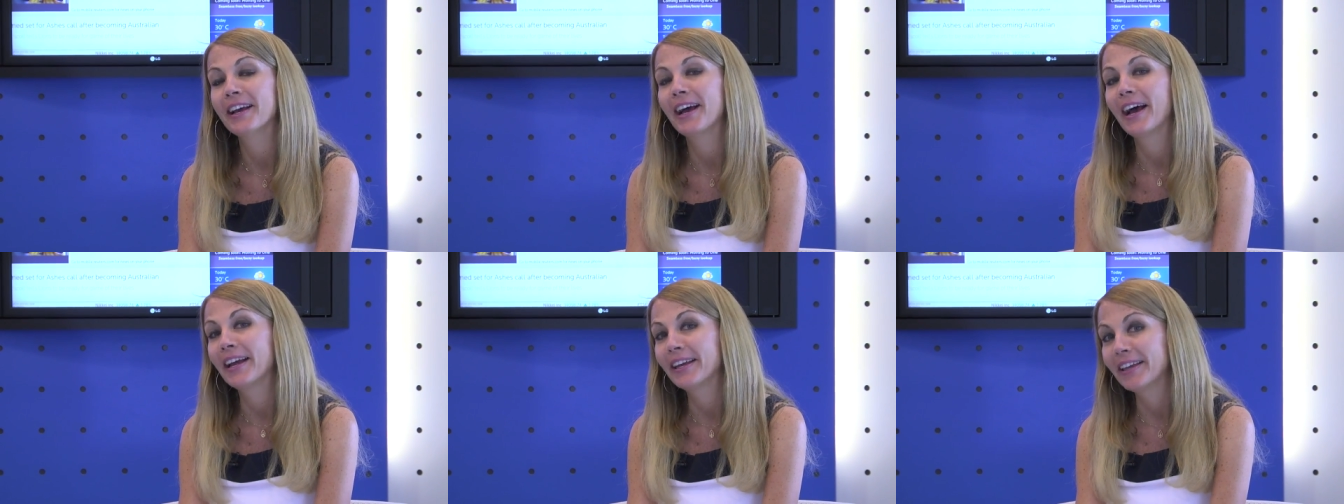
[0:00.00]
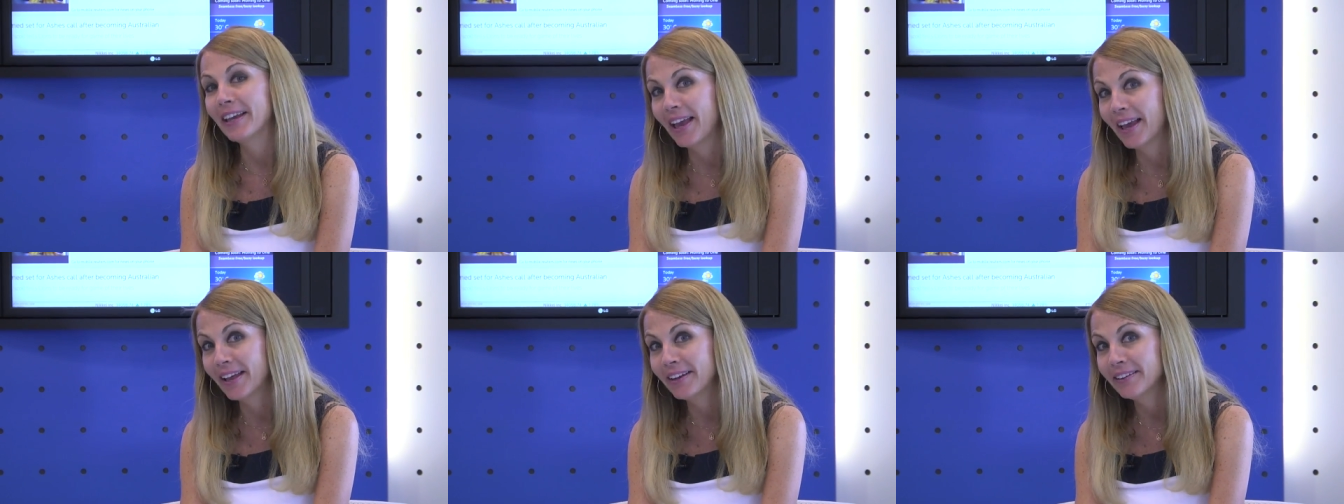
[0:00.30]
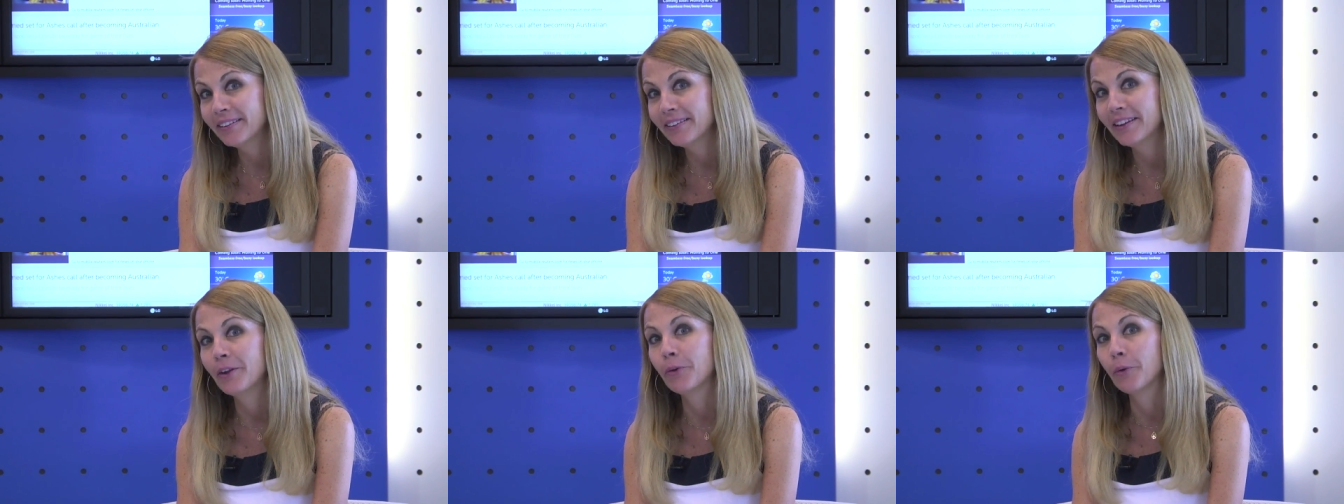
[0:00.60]

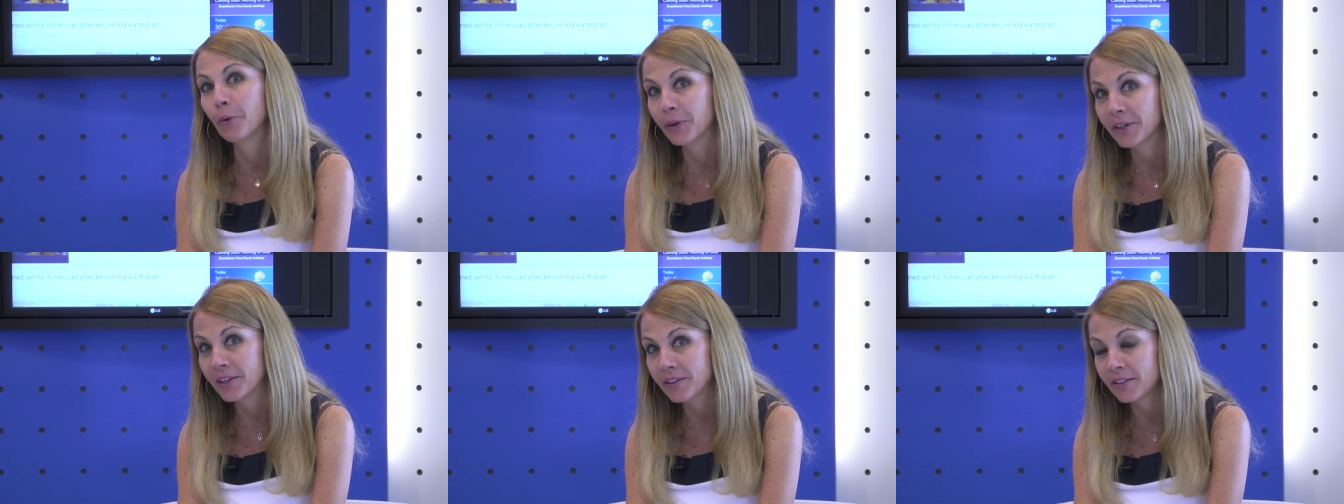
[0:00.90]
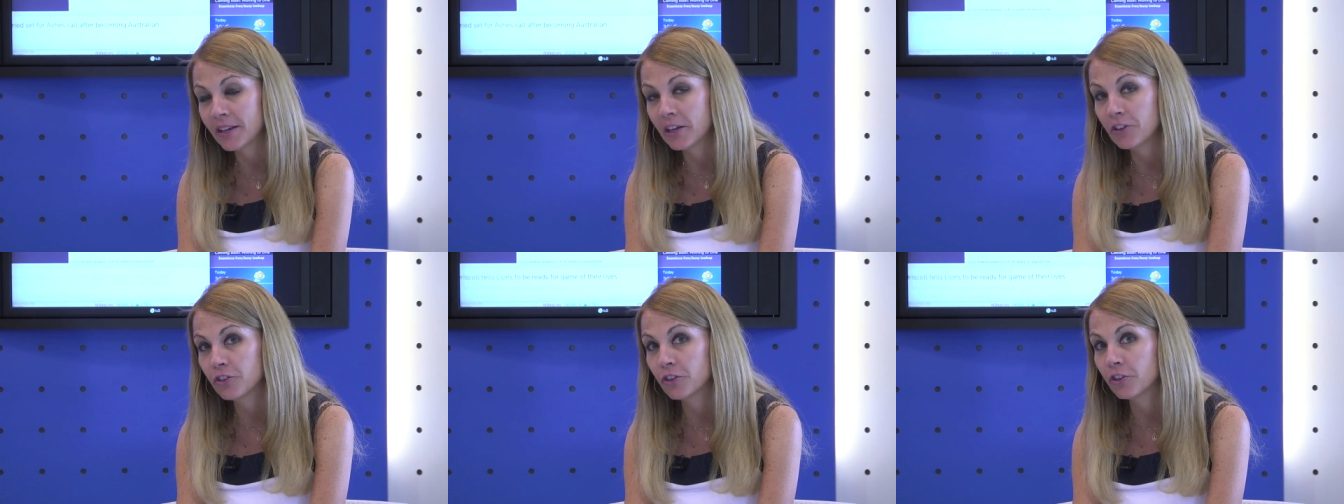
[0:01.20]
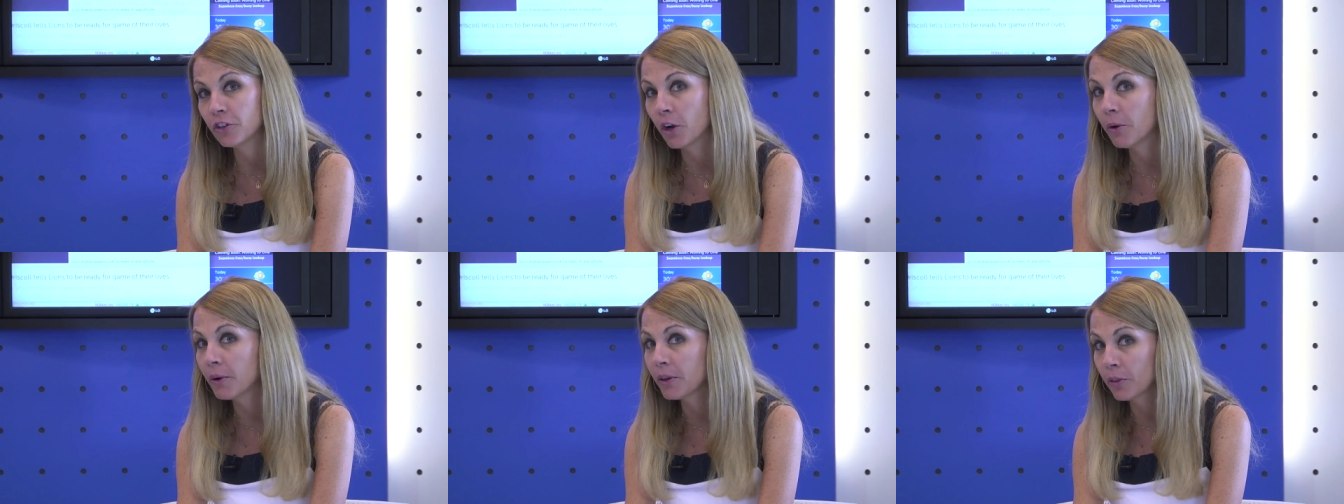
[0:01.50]
Again, an
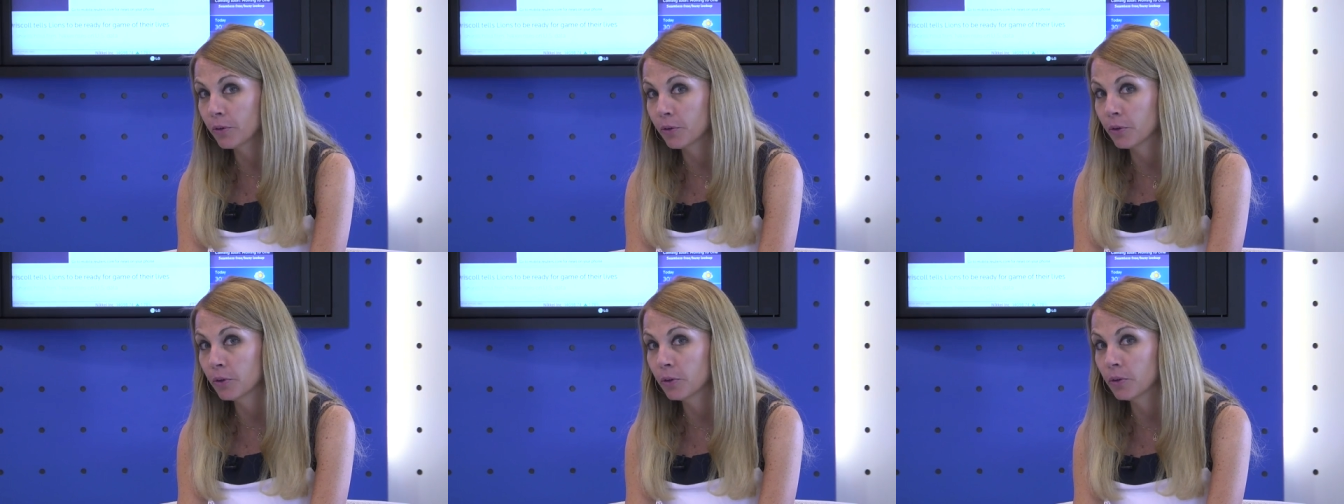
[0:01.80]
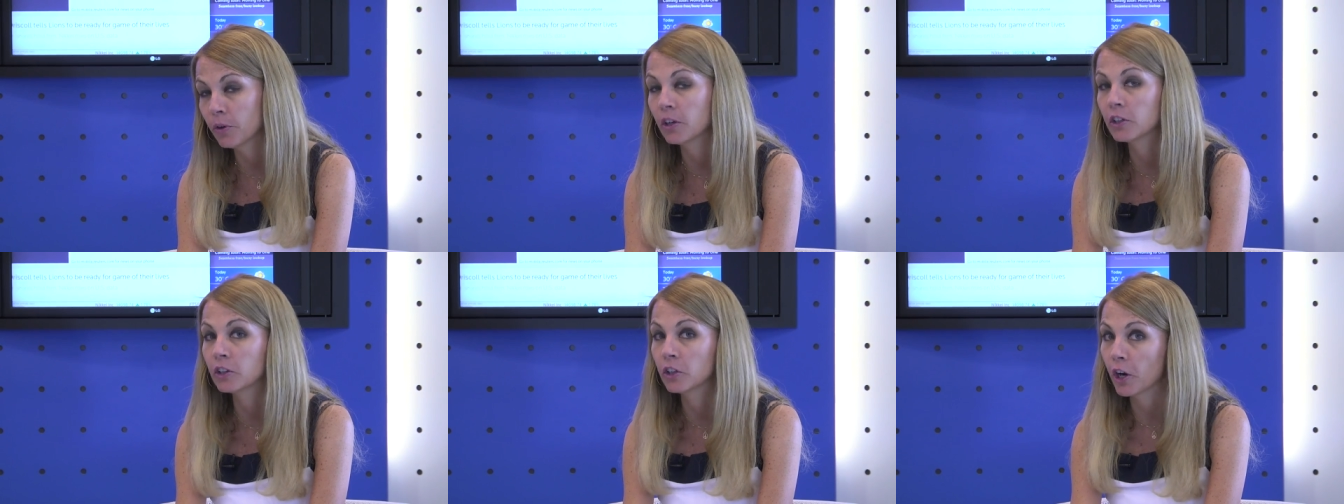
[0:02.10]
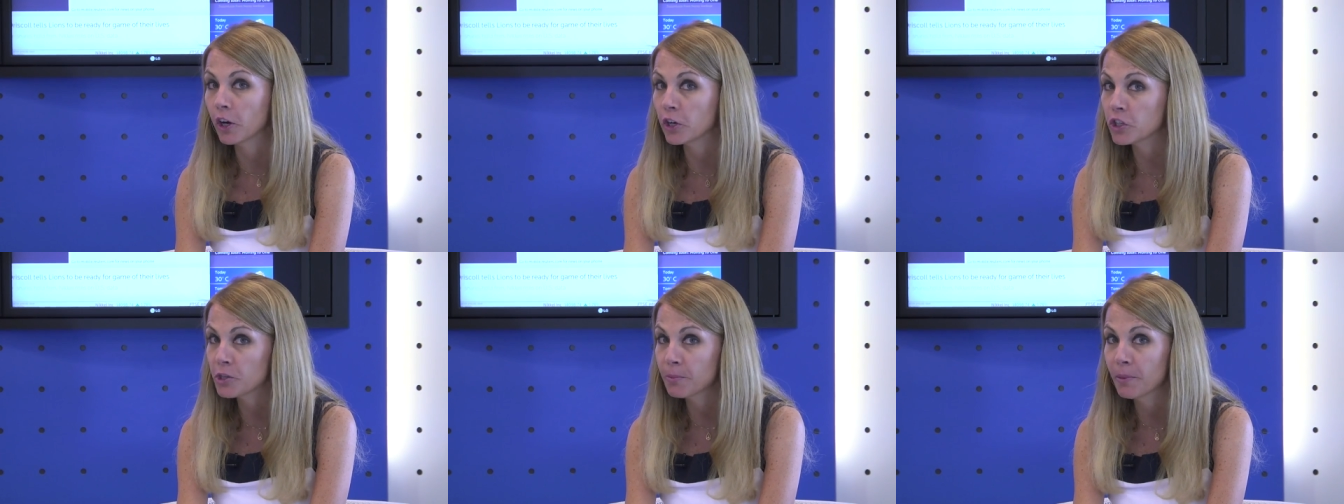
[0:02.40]
organization going through a
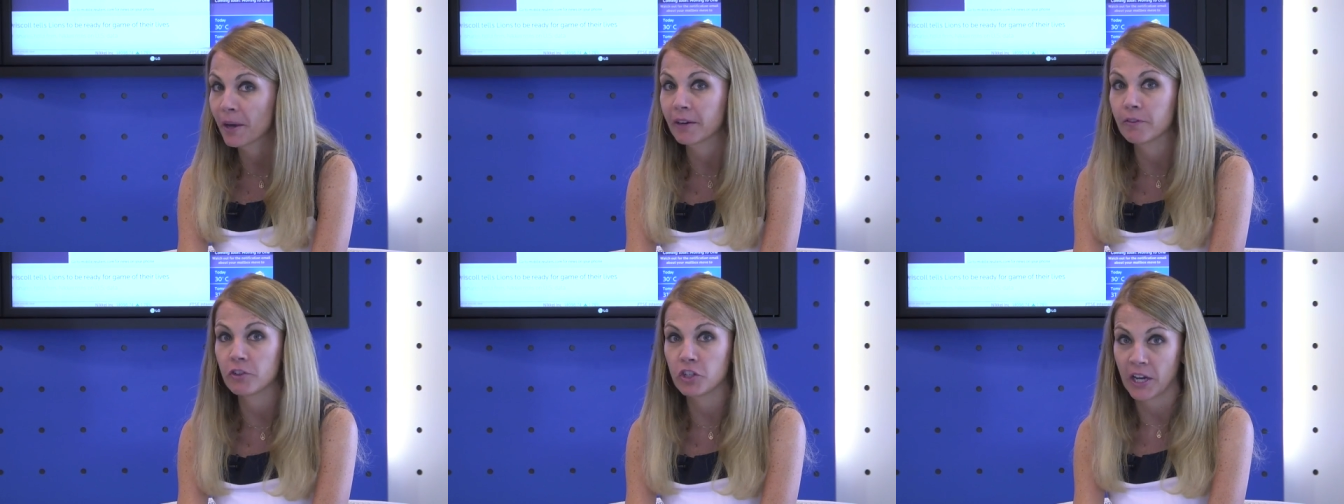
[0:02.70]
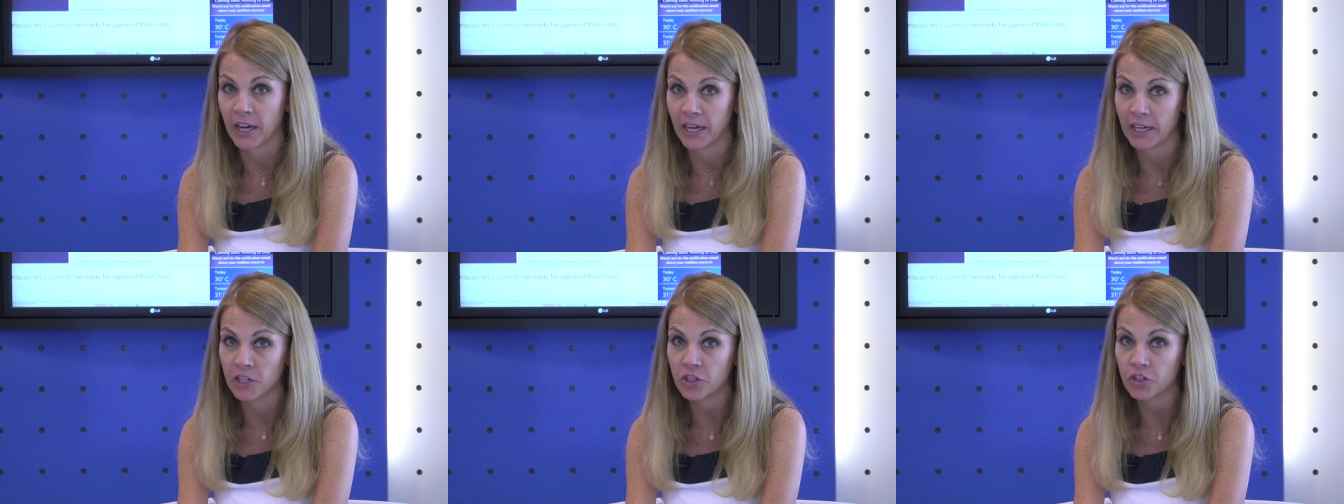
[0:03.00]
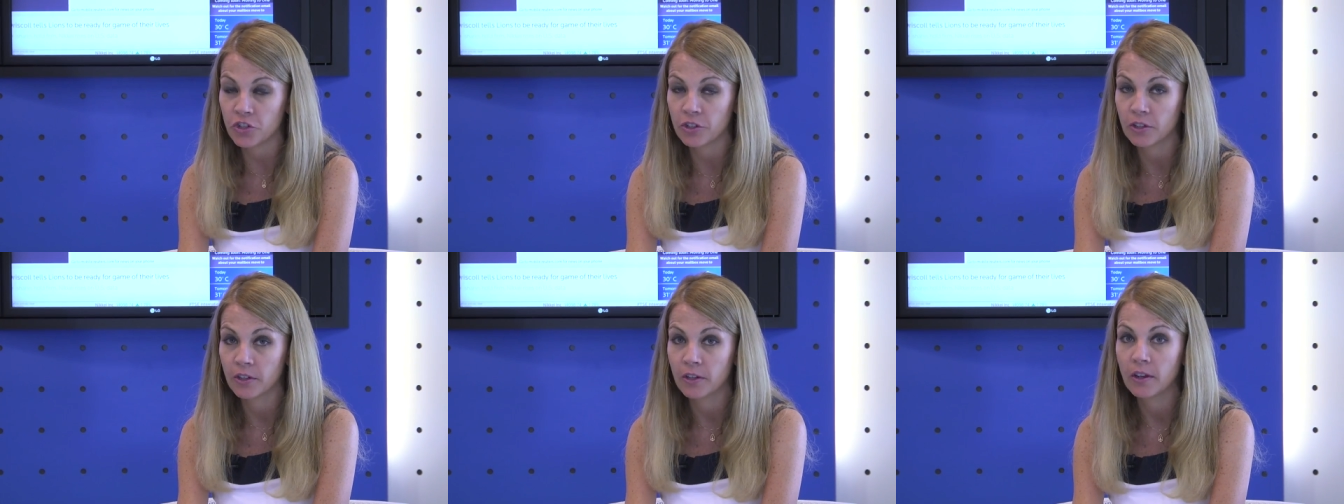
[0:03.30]
large amount of
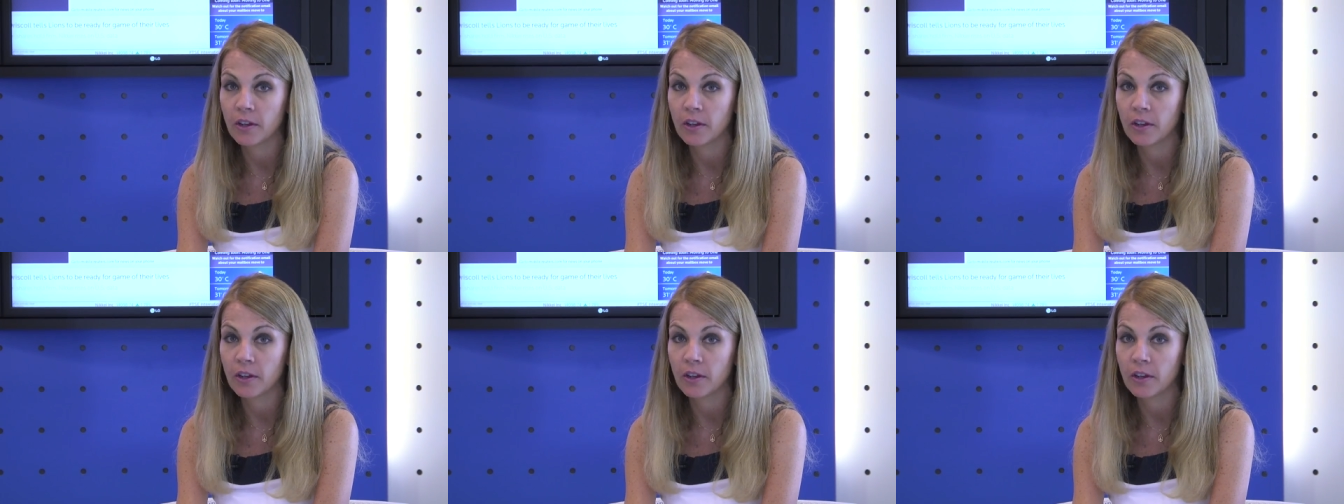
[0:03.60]
change.